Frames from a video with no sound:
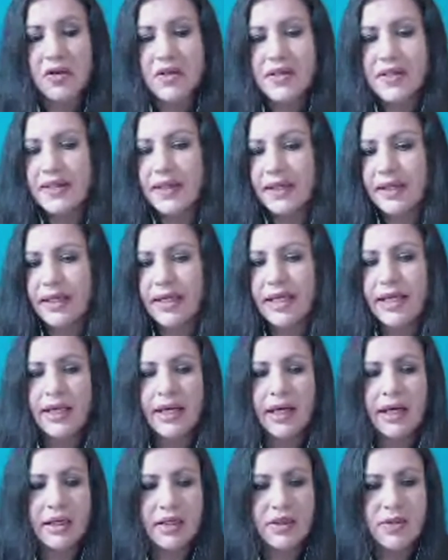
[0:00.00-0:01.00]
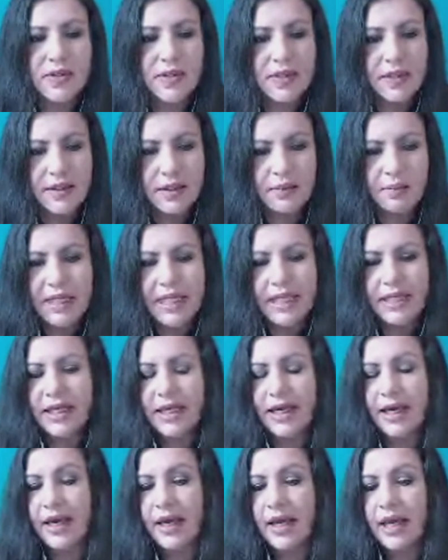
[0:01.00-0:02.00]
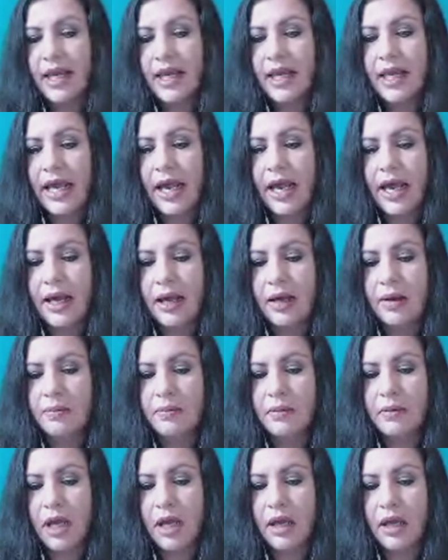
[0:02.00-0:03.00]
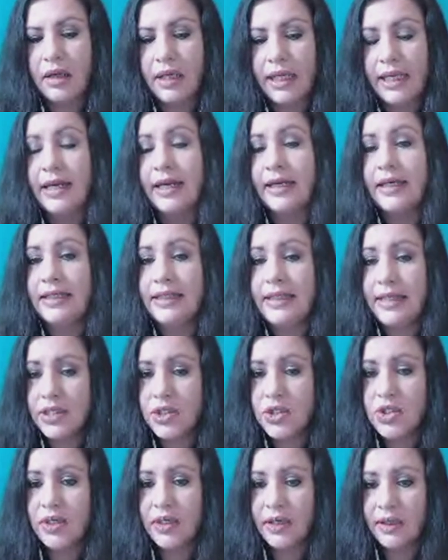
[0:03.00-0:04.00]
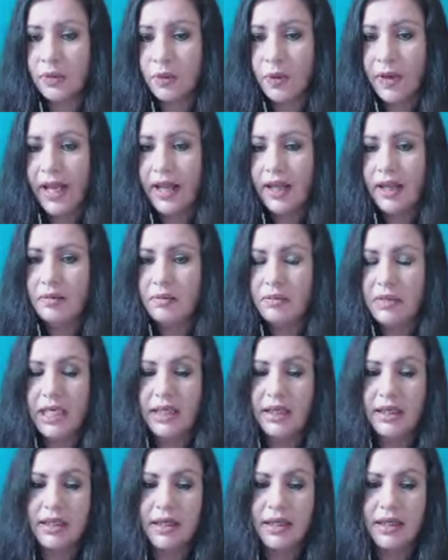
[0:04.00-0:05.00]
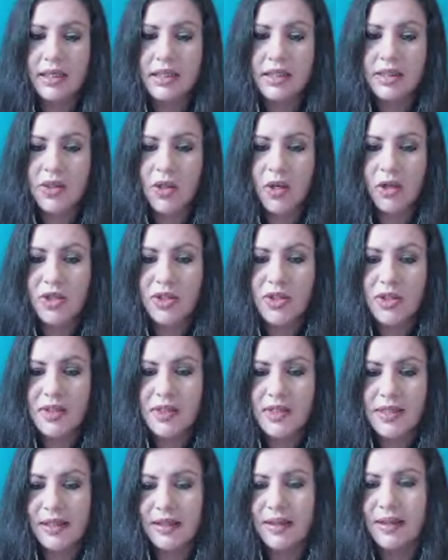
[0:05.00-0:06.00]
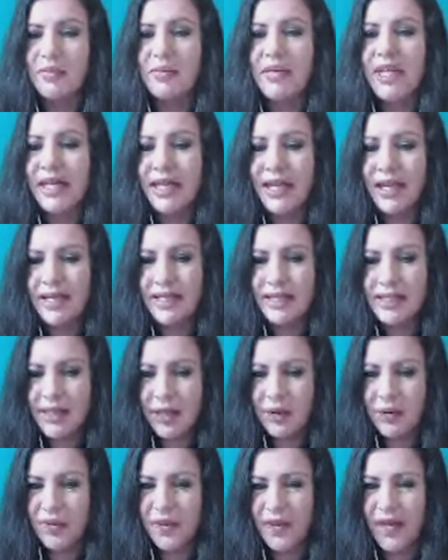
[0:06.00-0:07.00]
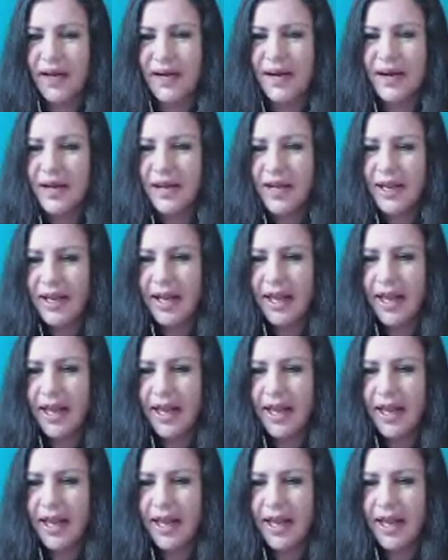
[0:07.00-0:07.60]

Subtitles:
Constantly are using the media in an intentional way, meaning that it's not just that the media is out there,